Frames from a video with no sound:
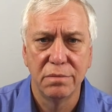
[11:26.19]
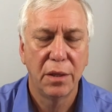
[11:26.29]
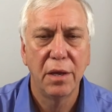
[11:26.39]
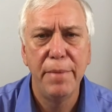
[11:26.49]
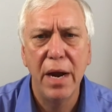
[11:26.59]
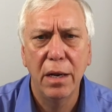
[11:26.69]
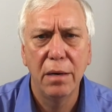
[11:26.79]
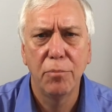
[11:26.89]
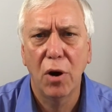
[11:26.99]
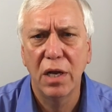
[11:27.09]
The mail-in
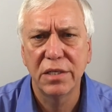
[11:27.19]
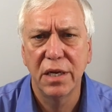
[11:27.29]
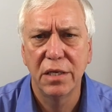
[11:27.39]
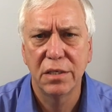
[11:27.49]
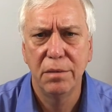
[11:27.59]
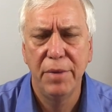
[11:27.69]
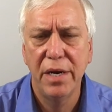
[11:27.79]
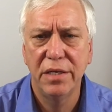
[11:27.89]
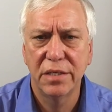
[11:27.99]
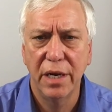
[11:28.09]
process in many
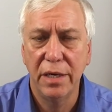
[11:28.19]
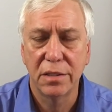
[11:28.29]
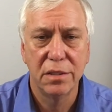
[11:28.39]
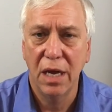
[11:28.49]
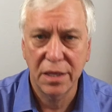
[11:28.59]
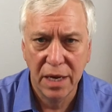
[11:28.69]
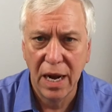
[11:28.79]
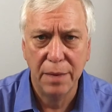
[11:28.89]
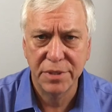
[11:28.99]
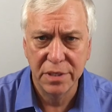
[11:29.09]
states, not the
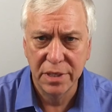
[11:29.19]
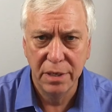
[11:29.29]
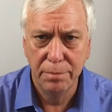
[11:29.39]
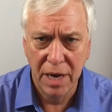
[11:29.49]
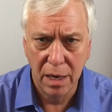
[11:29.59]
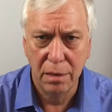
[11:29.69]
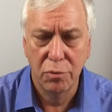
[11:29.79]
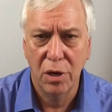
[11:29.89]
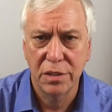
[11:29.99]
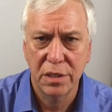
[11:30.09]
absentee ballot
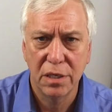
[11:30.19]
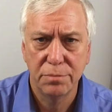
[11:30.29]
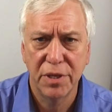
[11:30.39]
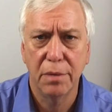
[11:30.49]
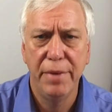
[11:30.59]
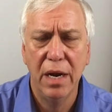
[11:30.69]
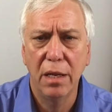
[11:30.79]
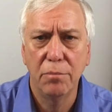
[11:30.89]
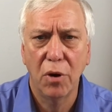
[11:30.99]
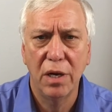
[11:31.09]
process, but the
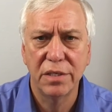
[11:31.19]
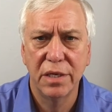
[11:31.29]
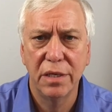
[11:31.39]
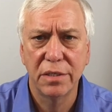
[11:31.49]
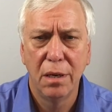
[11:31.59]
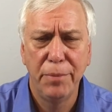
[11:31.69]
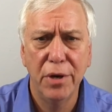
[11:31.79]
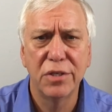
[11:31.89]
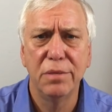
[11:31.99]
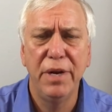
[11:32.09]
mail-in process,
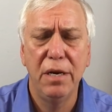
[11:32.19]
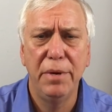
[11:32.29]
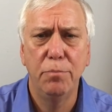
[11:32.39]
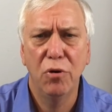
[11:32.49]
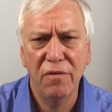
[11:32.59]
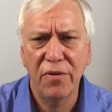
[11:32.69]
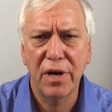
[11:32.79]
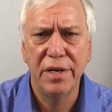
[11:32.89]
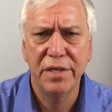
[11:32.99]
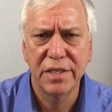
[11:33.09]
appears to me to be
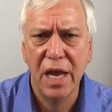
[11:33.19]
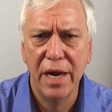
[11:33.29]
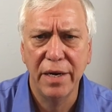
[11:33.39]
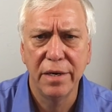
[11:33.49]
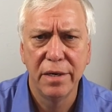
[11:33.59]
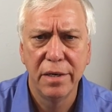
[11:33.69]
perfectly designed